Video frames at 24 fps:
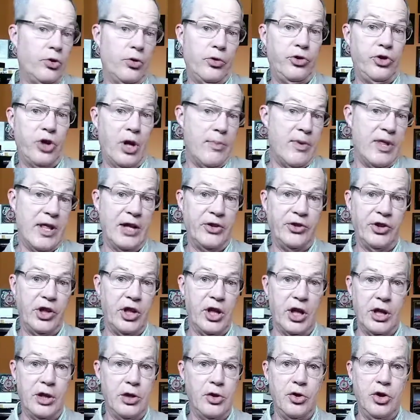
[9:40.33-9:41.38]
So, I mean, that's a
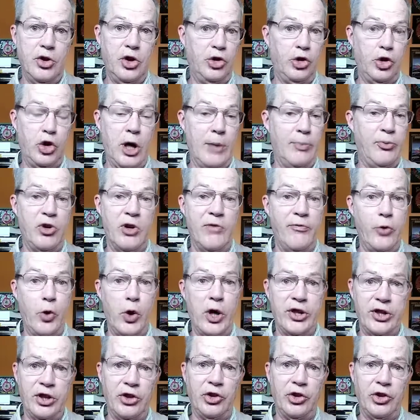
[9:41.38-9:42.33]
good description for it.